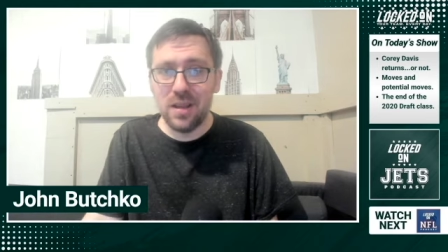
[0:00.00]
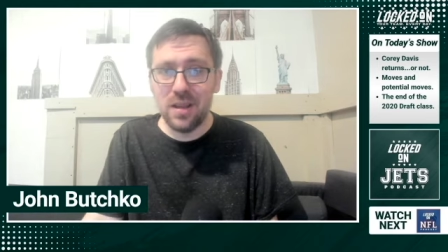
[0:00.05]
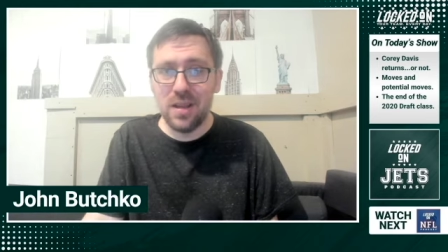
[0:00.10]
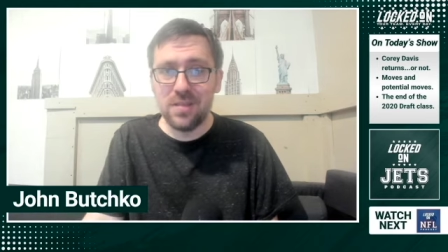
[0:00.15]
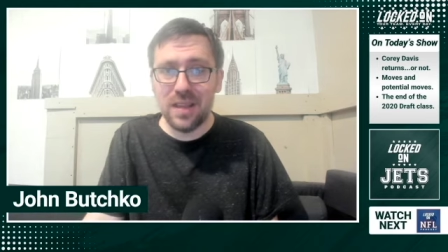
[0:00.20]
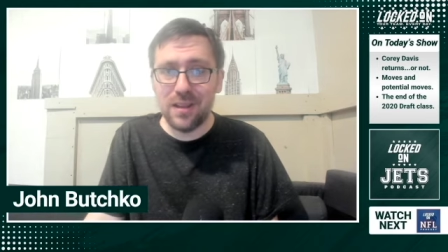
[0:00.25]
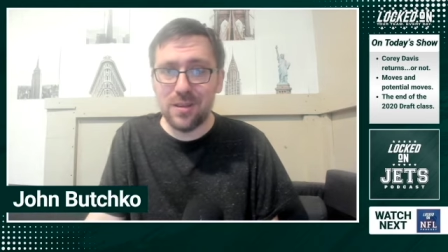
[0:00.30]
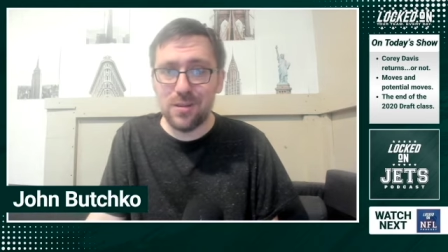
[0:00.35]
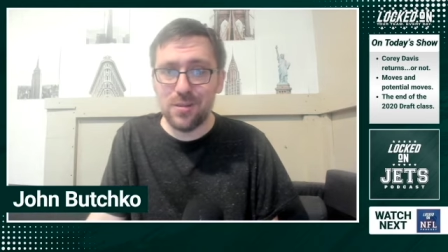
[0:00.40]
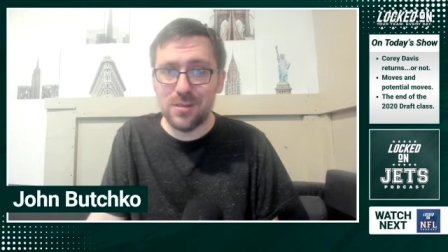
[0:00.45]

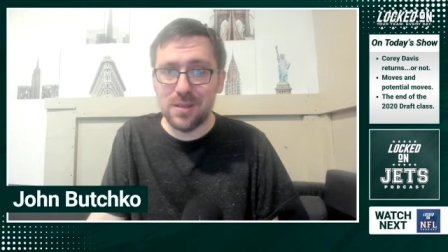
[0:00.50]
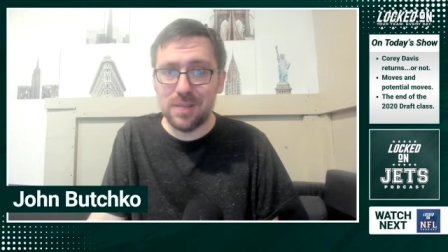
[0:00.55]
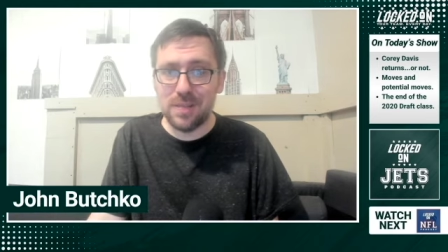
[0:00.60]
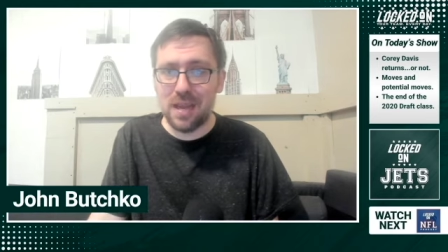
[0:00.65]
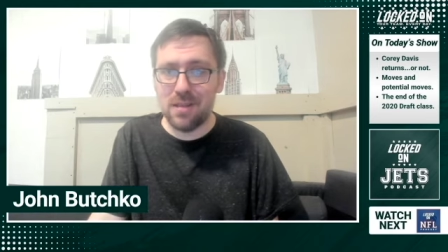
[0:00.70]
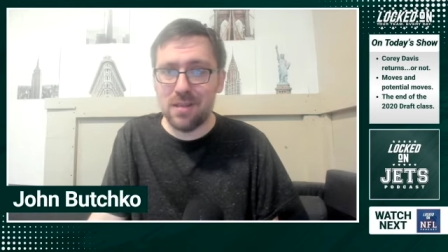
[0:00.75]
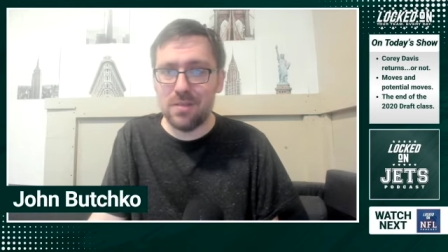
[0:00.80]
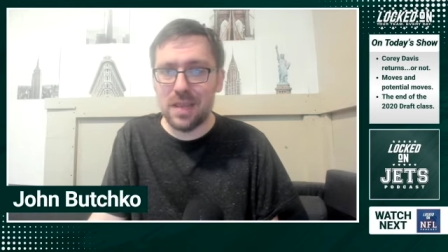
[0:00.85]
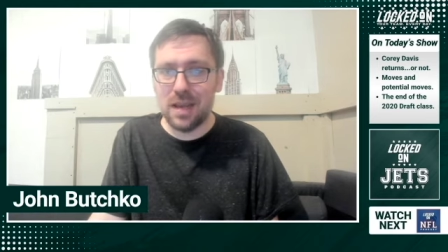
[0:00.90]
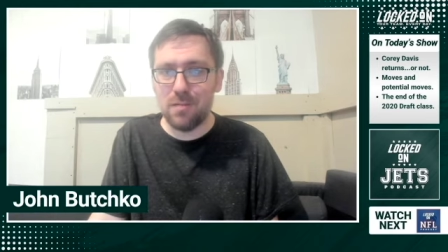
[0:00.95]
not use up
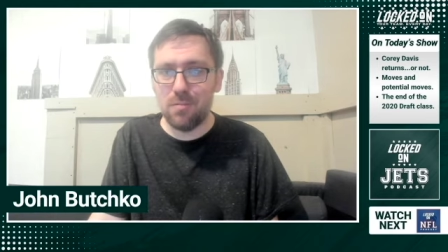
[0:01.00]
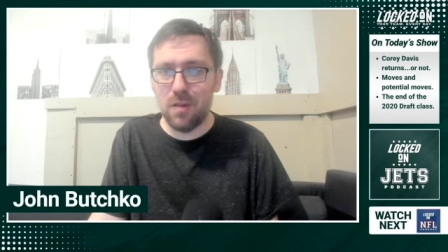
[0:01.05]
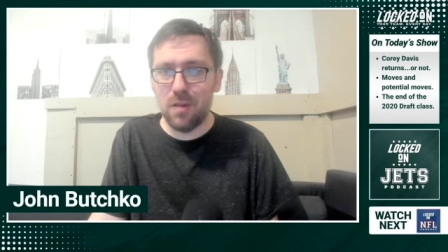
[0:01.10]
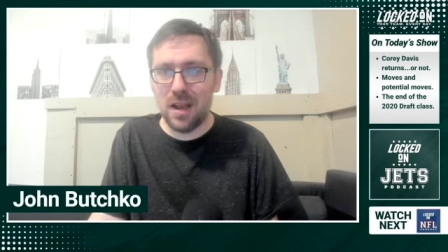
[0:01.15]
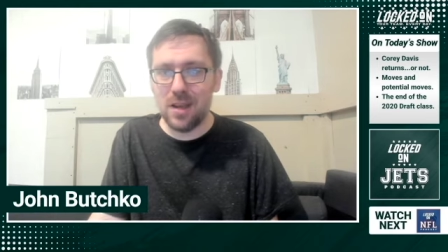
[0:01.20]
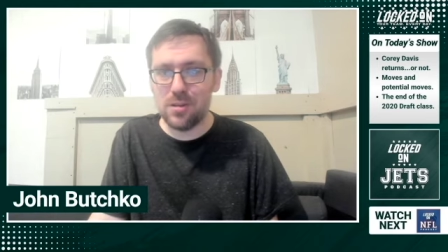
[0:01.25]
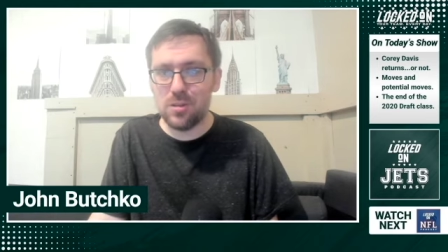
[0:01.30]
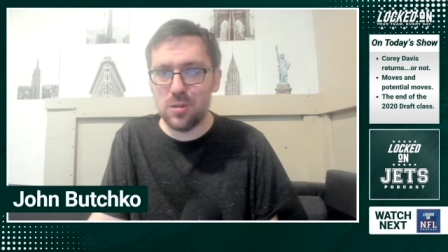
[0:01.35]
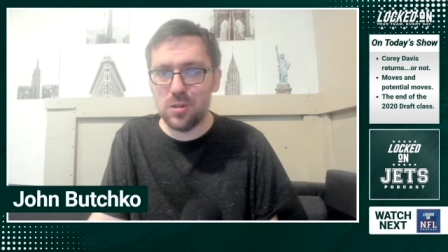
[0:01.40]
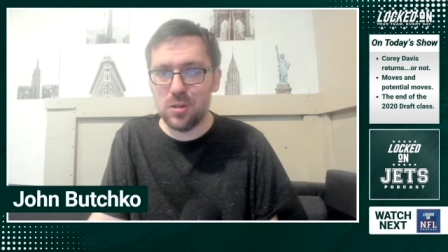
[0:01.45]
that that
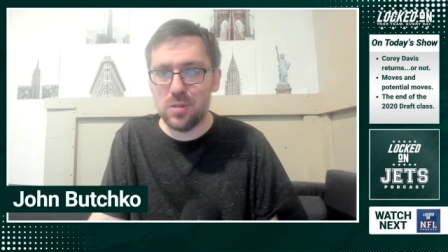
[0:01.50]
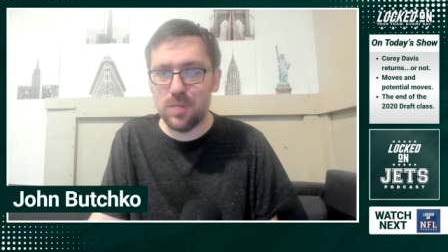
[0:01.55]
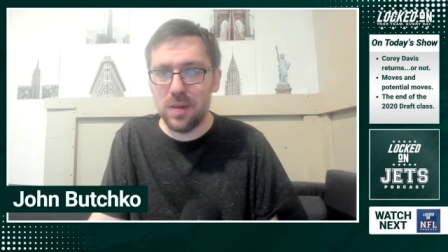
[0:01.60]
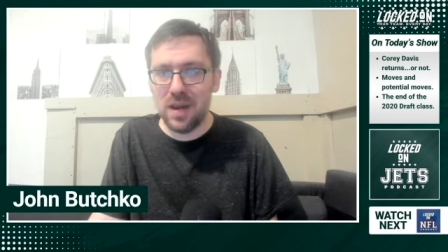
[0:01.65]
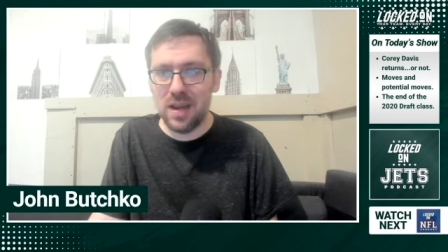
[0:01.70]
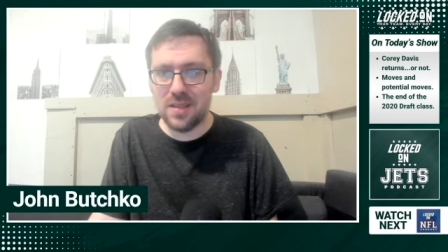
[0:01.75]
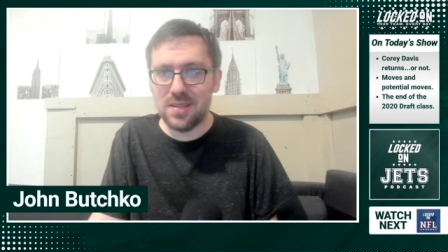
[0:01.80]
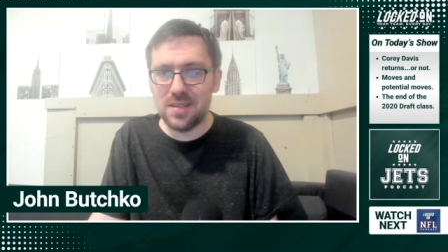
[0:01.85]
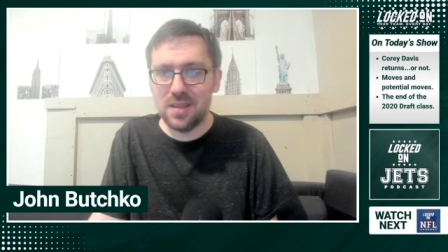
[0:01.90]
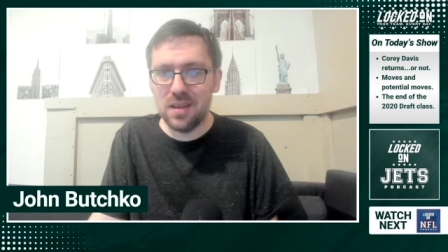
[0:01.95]
roster
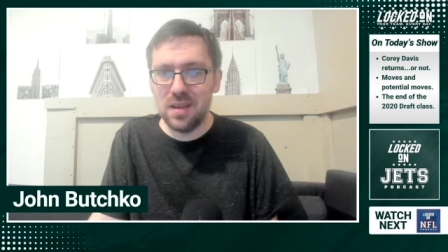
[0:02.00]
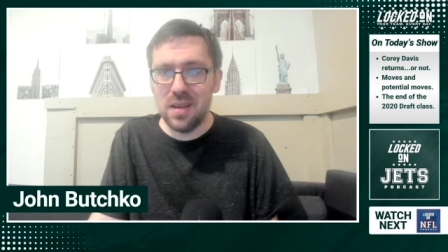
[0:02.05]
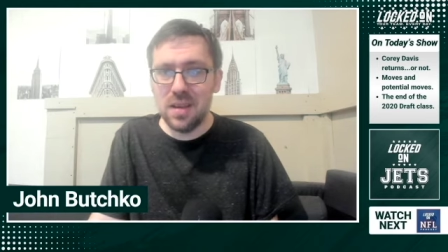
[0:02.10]
spot.